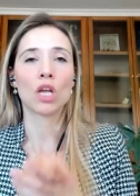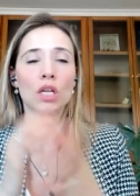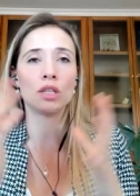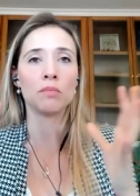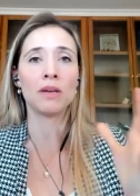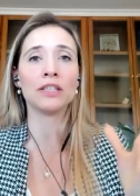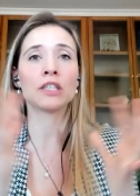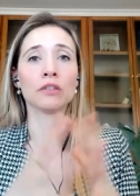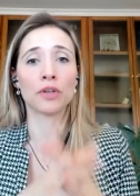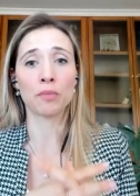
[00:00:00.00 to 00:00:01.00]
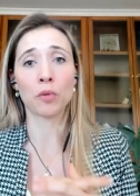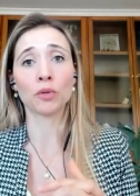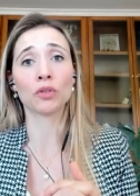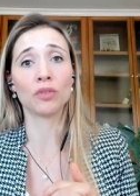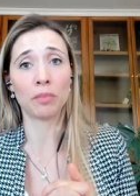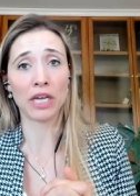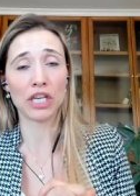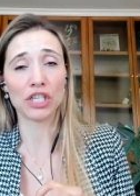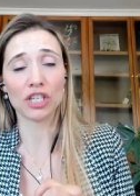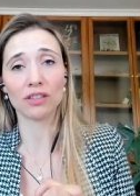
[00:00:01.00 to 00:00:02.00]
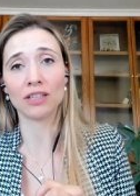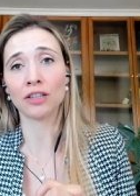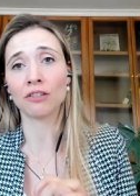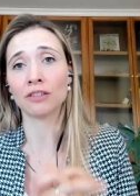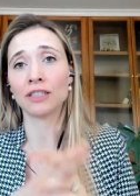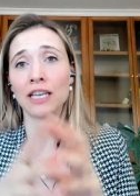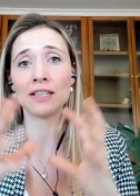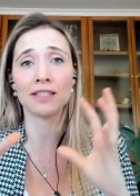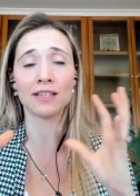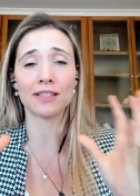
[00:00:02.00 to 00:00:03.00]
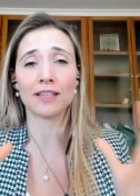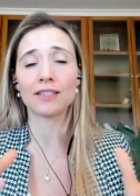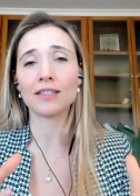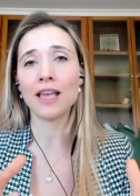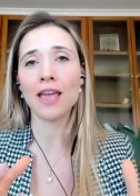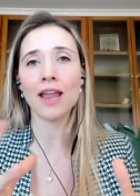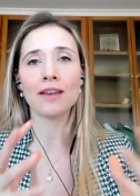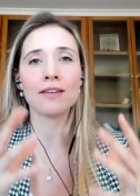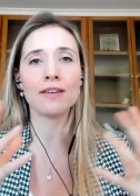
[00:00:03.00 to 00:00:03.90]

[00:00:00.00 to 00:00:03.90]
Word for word: the medical report of a patient that contains SSN,